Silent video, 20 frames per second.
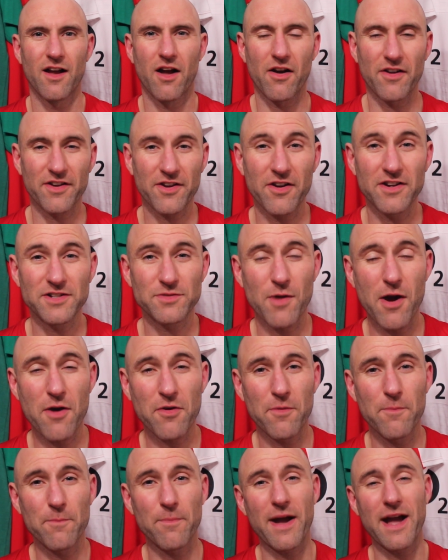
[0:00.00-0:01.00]
Hi guys,
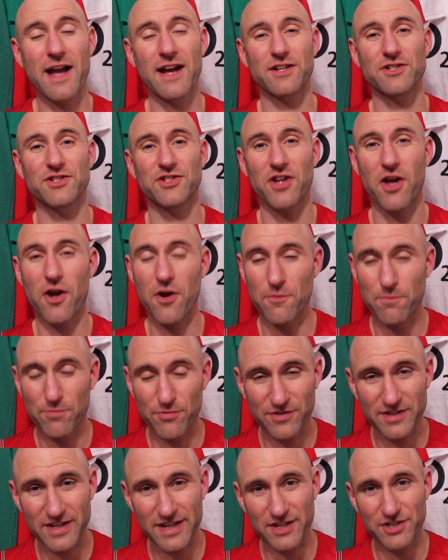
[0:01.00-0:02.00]
welcome back. So,
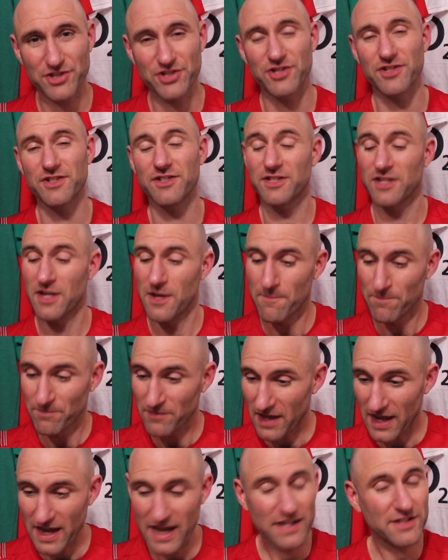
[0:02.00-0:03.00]
predictions
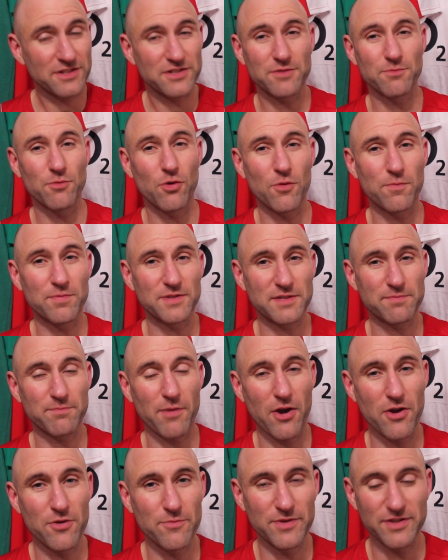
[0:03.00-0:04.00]
and some more
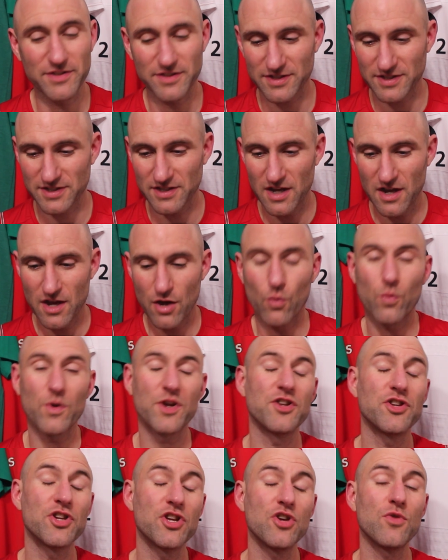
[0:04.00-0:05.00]
postponements.
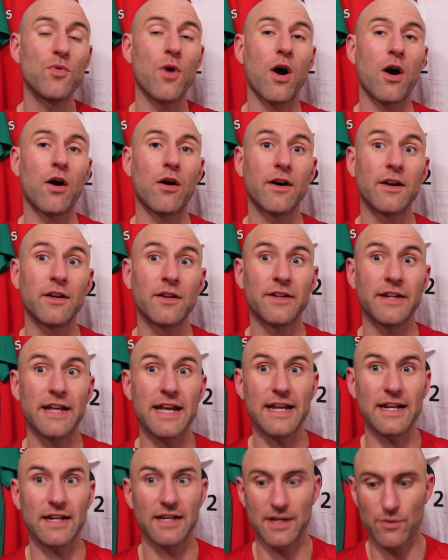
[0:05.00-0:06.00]
We knew Ireland,
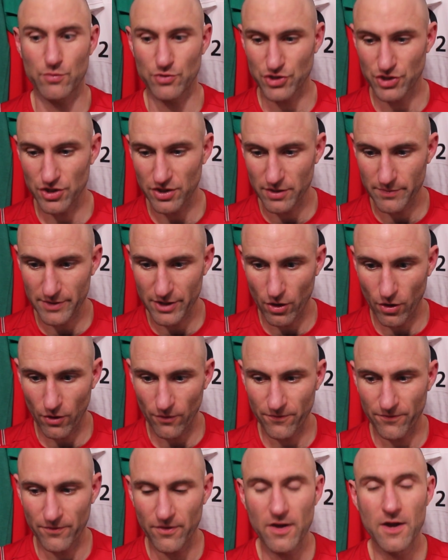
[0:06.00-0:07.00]
Italy was going to be
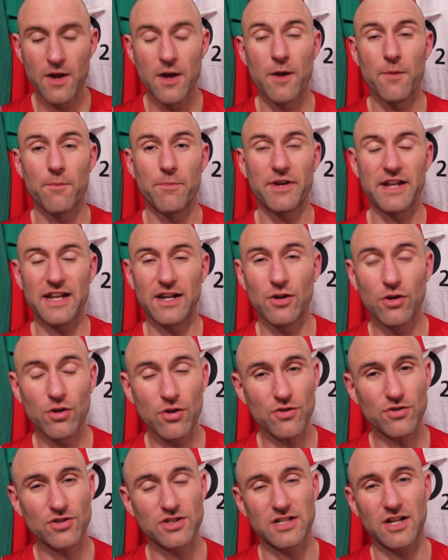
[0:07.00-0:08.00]
off, but it
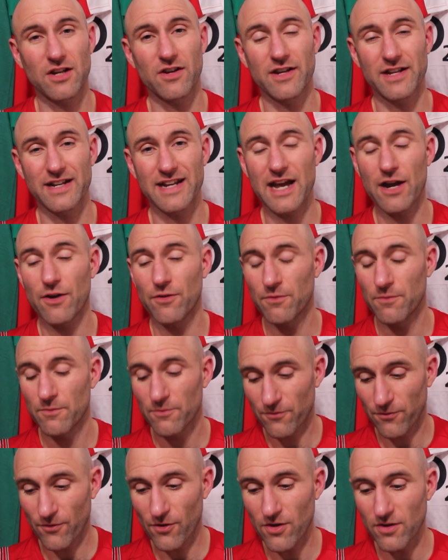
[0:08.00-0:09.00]
looks like now
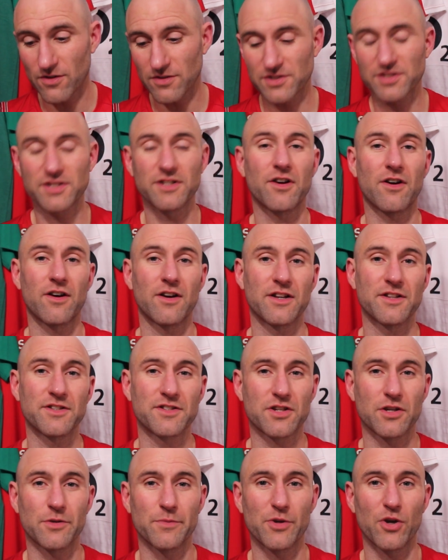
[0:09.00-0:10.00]
France and
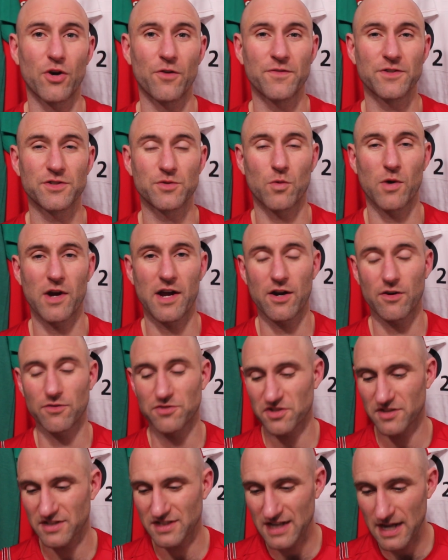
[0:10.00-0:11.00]
Ireland's going to be off as well.
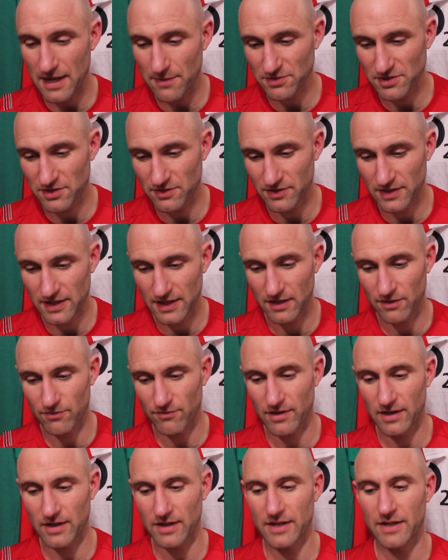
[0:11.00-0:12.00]
So that's an absolute killer
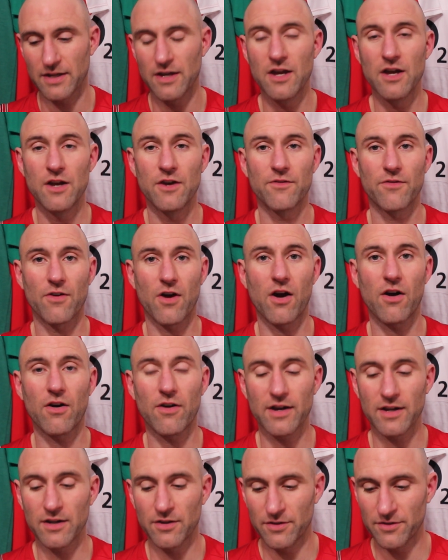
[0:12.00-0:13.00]
really for
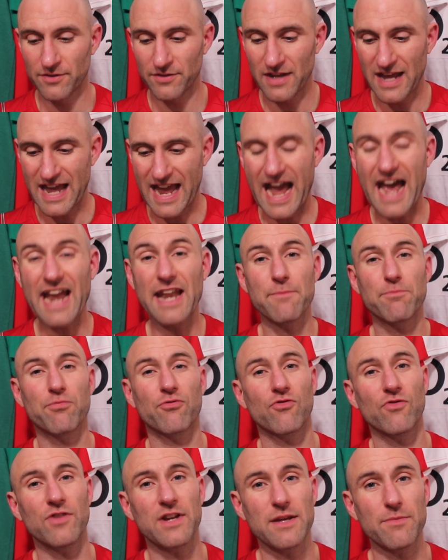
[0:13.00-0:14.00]
Ireland. And it
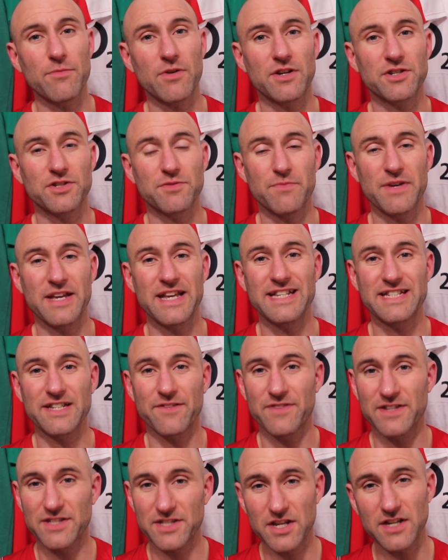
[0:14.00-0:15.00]
pretty much means
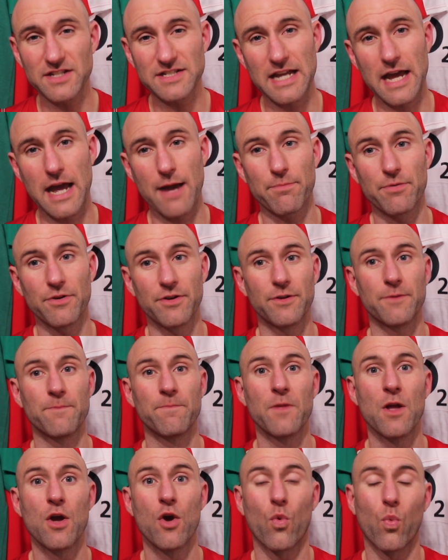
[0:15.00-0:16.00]
if it does happen,
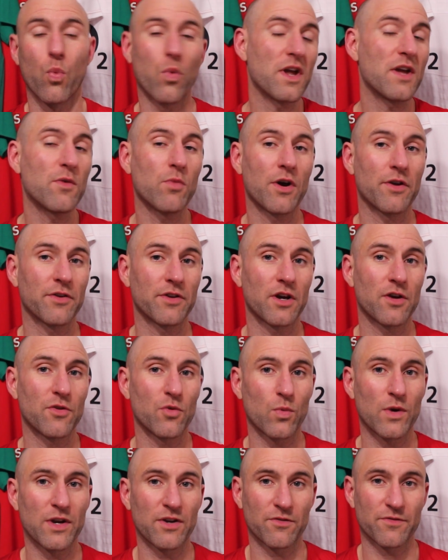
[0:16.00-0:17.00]
we won't know
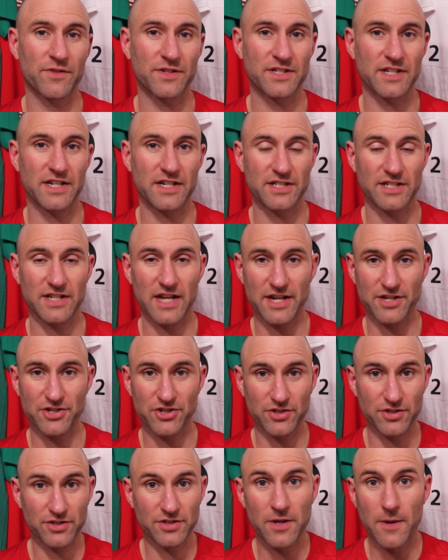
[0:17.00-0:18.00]
the winner of the Six
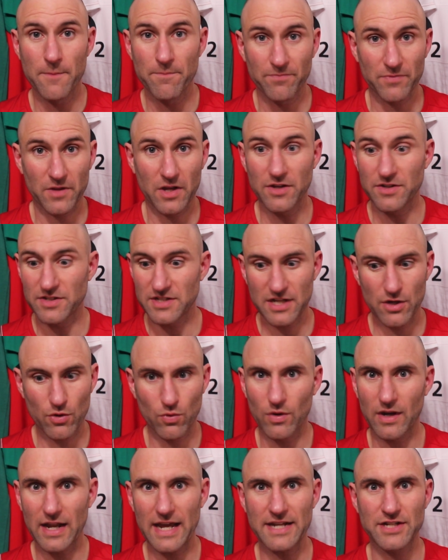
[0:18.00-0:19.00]
Nations
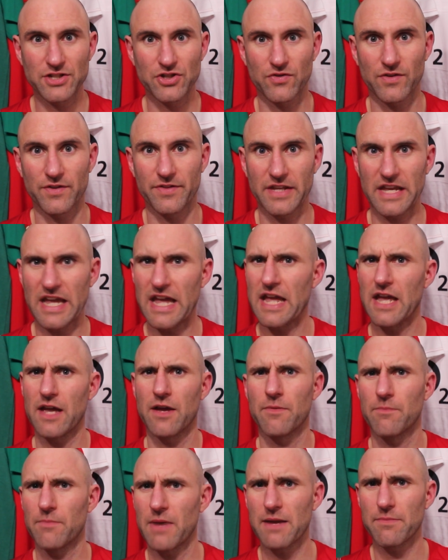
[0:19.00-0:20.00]
until later in the
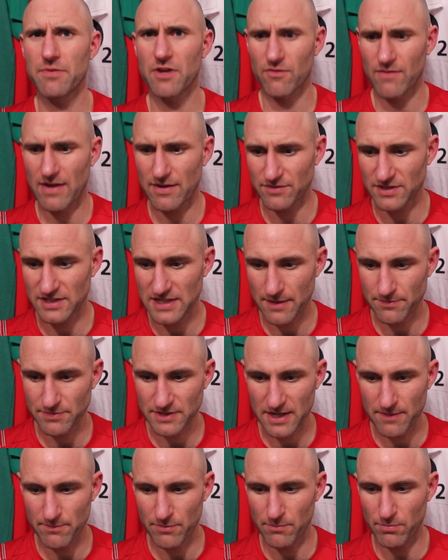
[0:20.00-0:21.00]
year, maybe around
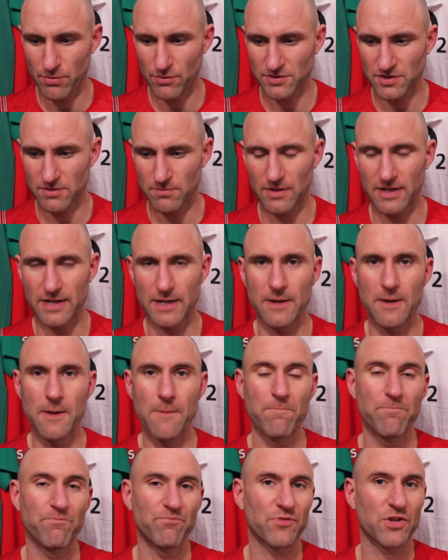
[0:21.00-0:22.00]
September possibly,
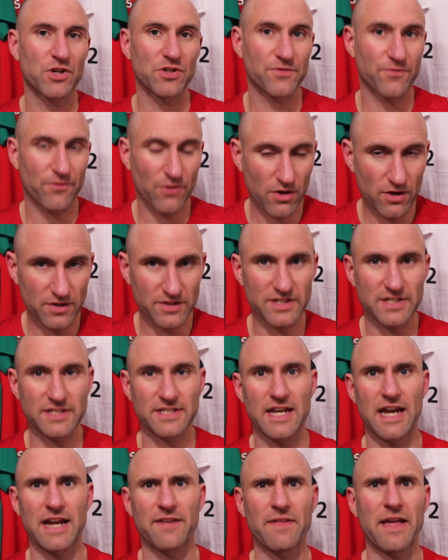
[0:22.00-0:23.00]
because France are
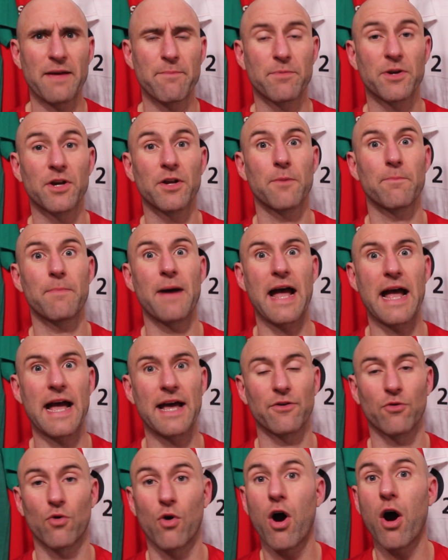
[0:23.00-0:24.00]
saying they're going to
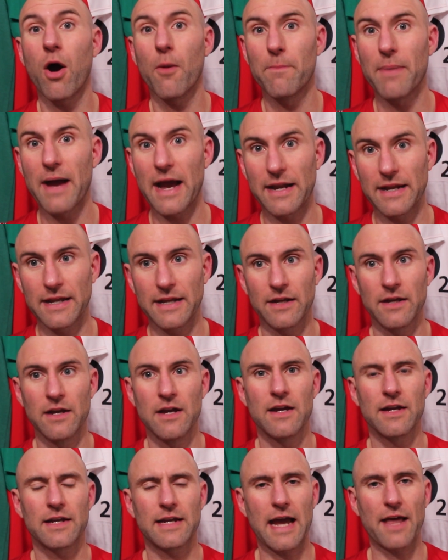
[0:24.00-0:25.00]
ban or are banning
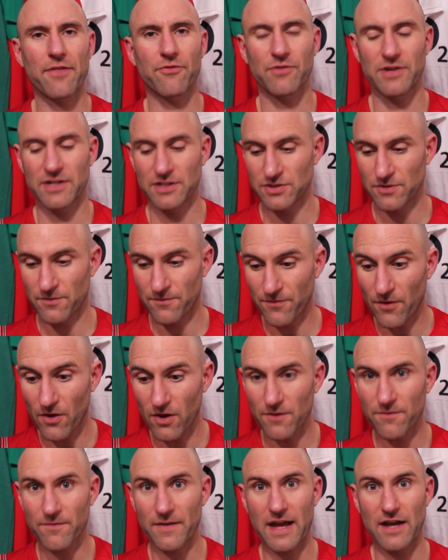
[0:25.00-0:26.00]
gatherings of
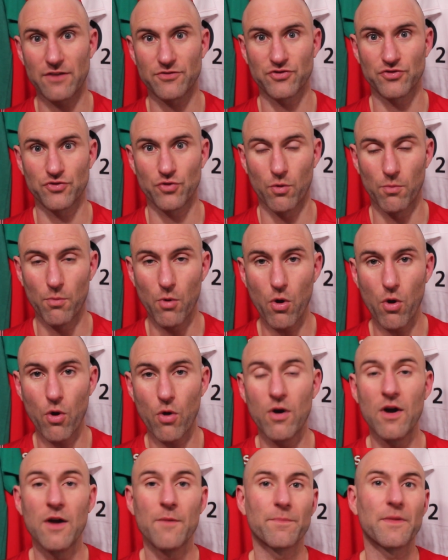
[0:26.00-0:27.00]
5,000 or
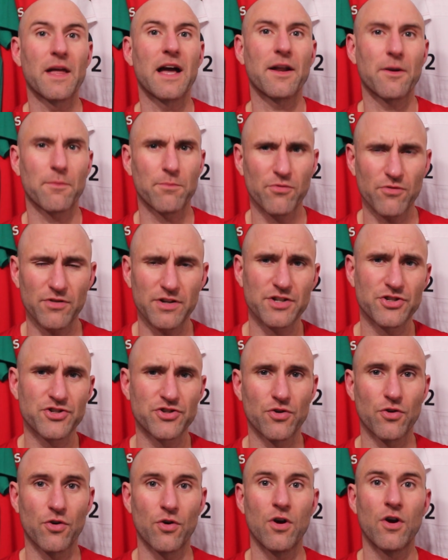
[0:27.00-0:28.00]
more, and I'm pretty
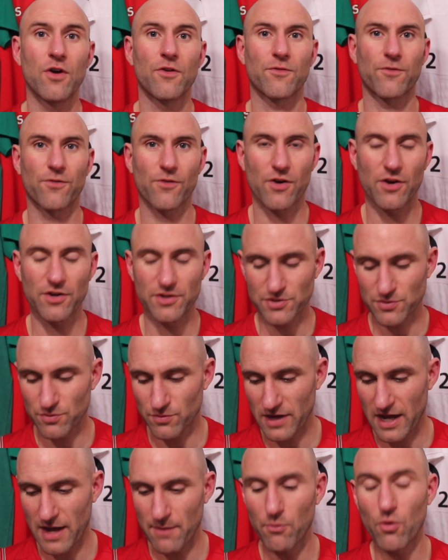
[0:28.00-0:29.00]
sure France
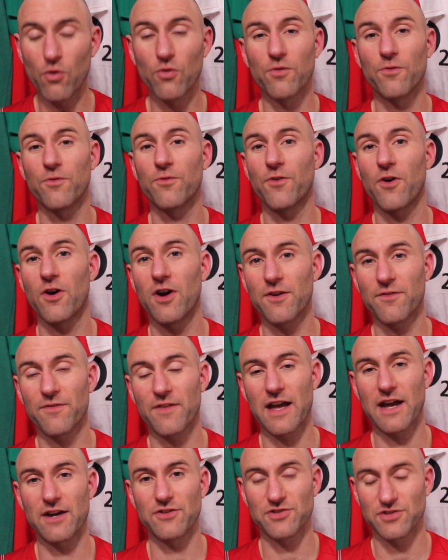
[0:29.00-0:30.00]
will get more than
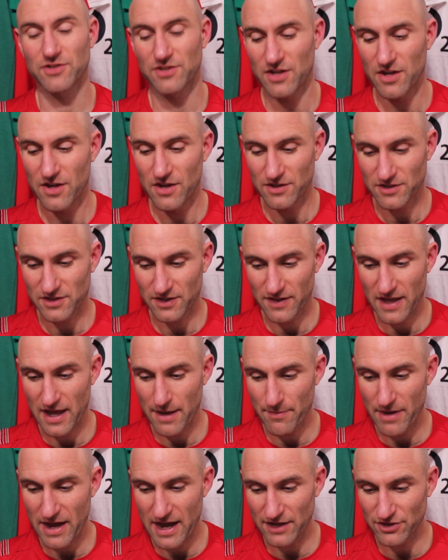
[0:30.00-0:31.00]
5,000 to
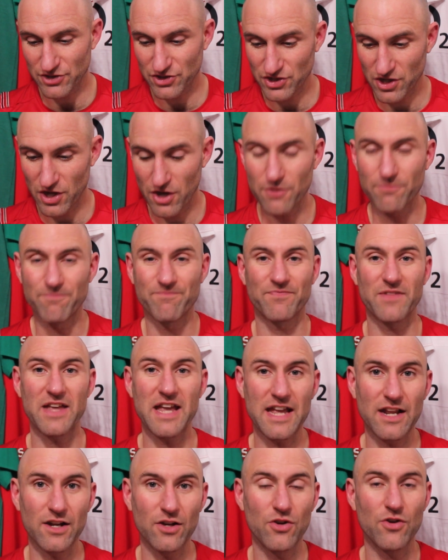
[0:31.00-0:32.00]
their match. So
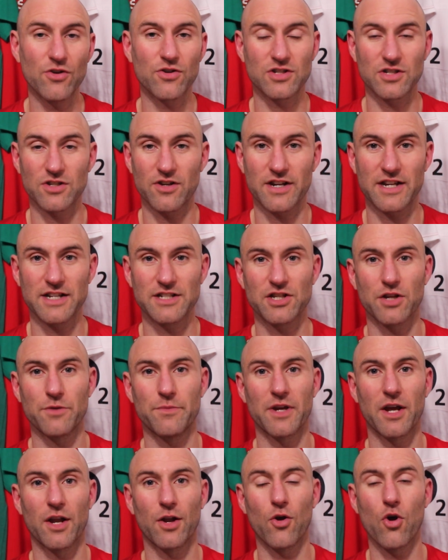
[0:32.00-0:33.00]
it looks like it's going
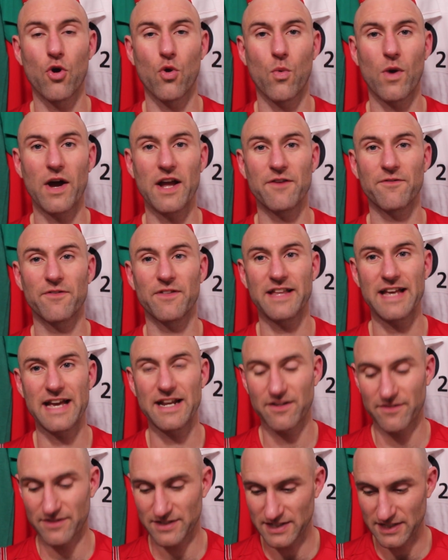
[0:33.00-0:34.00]
to be a long wait for the
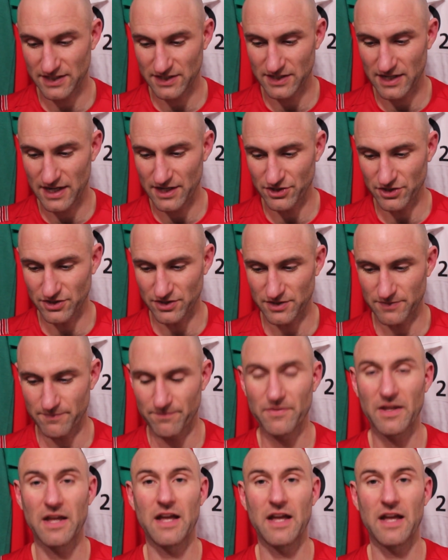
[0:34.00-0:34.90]
end of the Six Nations.